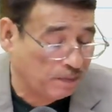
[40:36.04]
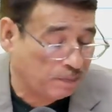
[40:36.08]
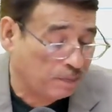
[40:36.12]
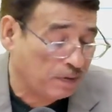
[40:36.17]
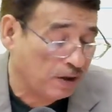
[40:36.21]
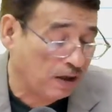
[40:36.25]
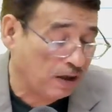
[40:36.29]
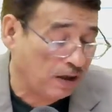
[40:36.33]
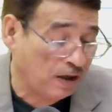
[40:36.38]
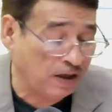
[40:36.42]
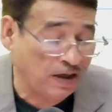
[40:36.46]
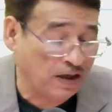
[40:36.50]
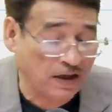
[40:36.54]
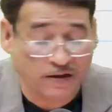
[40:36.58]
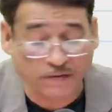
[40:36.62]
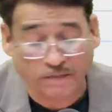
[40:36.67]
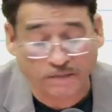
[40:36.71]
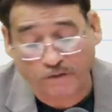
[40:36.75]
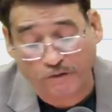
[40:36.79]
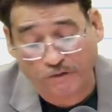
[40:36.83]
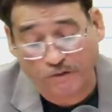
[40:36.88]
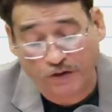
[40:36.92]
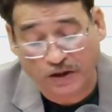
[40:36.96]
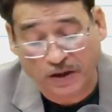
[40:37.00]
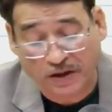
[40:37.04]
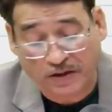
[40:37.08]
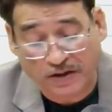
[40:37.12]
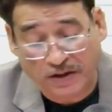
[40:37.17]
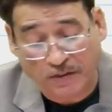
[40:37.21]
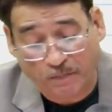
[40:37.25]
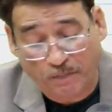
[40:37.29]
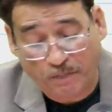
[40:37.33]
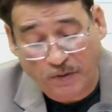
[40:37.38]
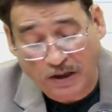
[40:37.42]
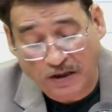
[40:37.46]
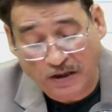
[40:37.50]
with a
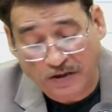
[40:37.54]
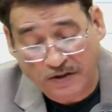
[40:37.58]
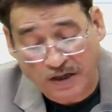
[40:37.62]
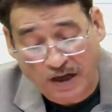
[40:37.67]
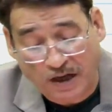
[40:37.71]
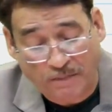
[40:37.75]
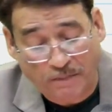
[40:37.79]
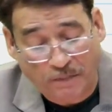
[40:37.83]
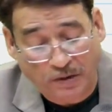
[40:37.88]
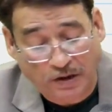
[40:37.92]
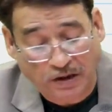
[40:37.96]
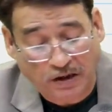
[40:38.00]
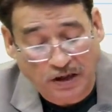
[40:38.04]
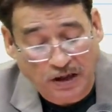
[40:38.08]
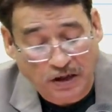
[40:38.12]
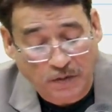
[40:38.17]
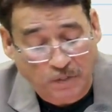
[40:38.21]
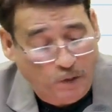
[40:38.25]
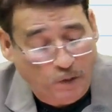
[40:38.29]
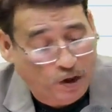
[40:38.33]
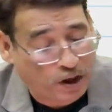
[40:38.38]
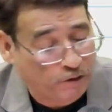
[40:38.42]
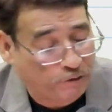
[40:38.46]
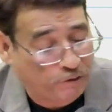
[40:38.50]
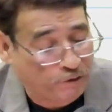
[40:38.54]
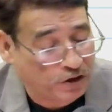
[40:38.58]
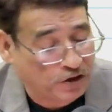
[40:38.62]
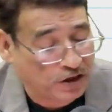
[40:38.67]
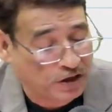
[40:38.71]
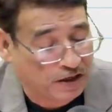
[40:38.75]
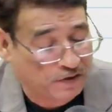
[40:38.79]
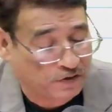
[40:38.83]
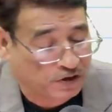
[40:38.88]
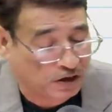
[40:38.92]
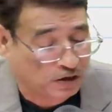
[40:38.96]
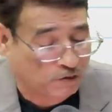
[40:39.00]
simple example this point which
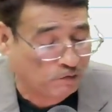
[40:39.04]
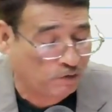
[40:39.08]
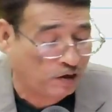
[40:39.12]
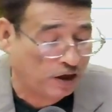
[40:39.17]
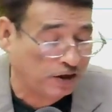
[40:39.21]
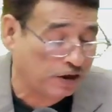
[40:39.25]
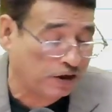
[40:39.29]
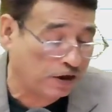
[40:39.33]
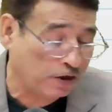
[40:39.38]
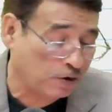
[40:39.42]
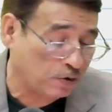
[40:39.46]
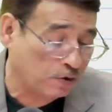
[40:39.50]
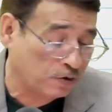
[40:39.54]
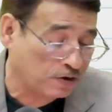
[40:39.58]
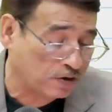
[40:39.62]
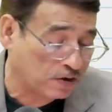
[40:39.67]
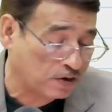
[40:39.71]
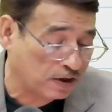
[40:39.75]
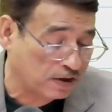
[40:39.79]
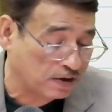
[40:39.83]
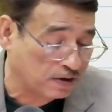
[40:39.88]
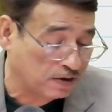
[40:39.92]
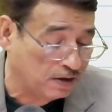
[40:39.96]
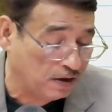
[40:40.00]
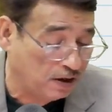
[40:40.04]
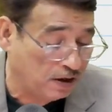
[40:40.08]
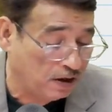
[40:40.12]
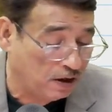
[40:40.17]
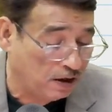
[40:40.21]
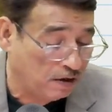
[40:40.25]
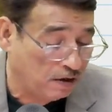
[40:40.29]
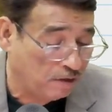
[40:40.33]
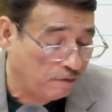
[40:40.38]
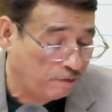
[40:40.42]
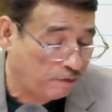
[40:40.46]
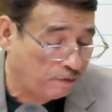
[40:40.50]
I just wanted to stress.
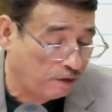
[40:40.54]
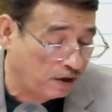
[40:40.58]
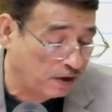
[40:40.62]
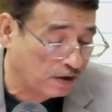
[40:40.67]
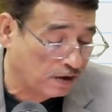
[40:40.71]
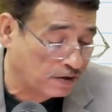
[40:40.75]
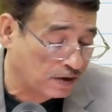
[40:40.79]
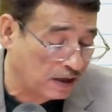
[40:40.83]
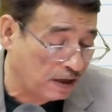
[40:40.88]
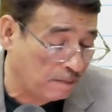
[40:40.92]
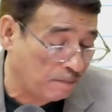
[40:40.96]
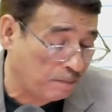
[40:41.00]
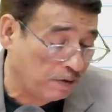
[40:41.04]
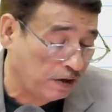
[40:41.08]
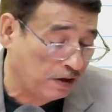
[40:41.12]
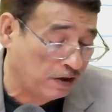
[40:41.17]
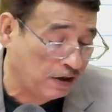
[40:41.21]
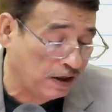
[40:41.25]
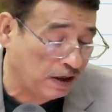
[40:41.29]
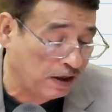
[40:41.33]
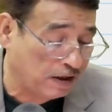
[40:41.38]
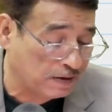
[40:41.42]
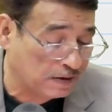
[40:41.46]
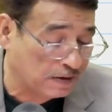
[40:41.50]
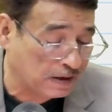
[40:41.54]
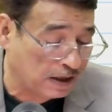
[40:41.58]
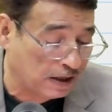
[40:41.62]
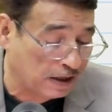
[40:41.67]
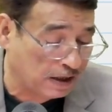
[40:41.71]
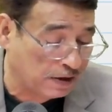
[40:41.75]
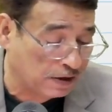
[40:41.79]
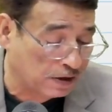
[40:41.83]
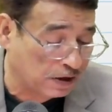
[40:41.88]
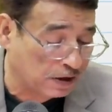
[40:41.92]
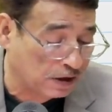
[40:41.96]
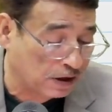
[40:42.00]
For example, there is an
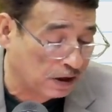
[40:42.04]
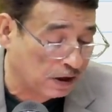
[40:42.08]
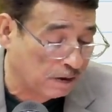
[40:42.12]
entity.